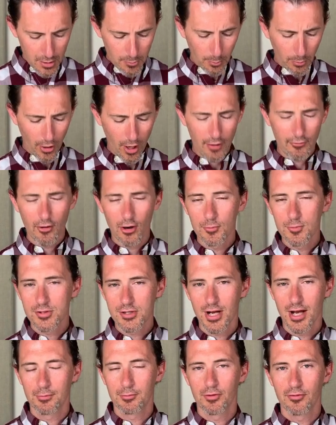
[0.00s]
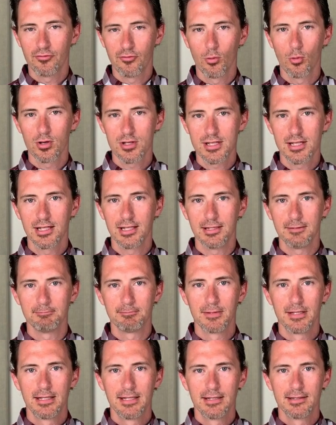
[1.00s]
Proverbs chapter 14.
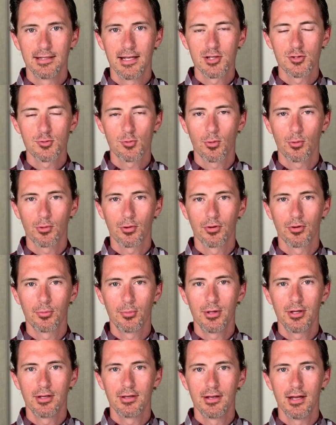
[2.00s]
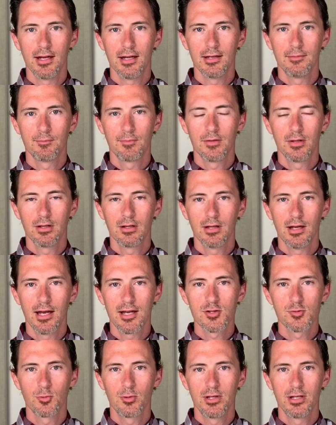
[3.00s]
That's where we're going to be today.
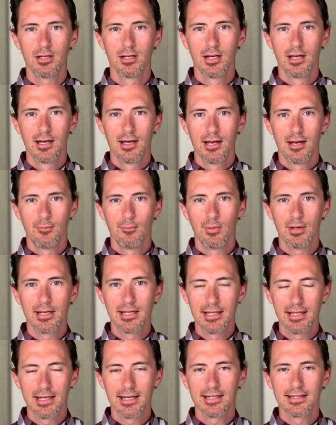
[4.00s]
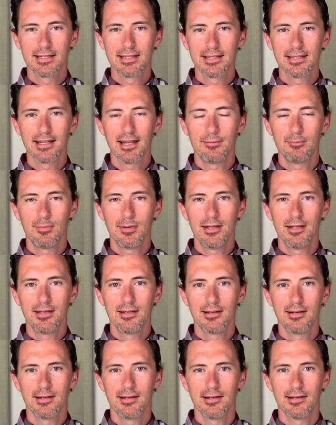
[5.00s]
As we begin, let
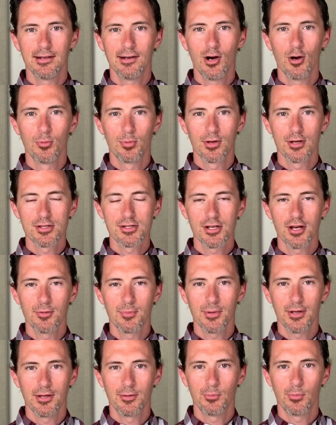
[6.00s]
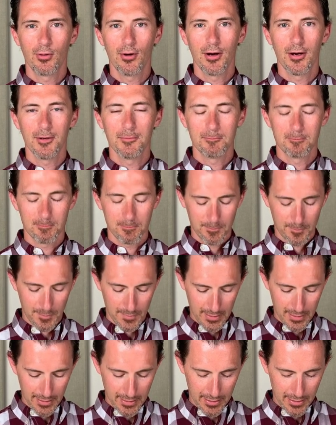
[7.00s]
me open us up in prayer.
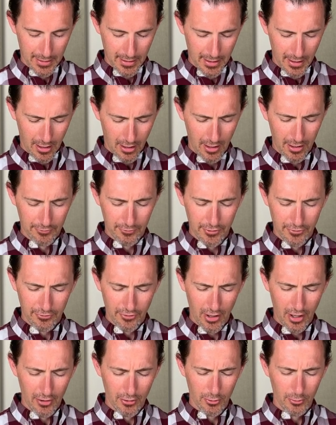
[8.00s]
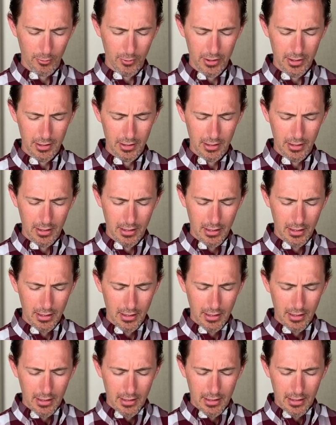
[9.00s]
Our Heavenly Father, we
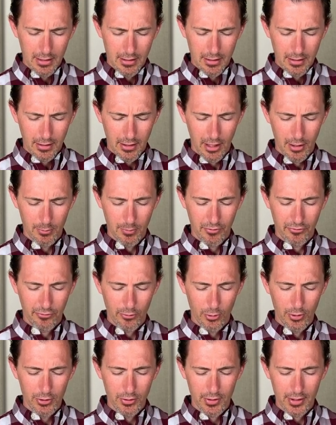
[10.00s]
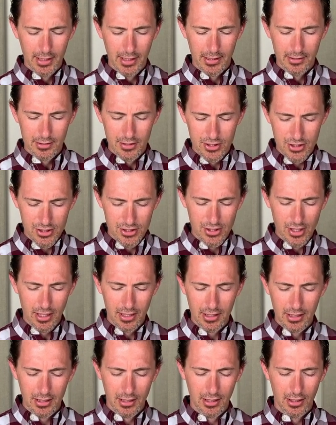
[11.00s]
come before you again to
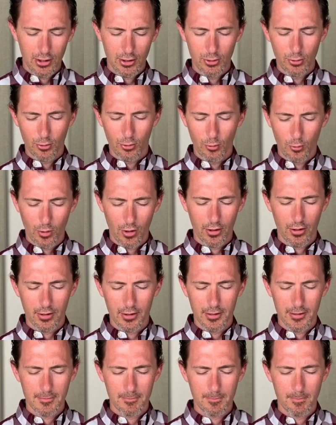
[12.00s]
study your word,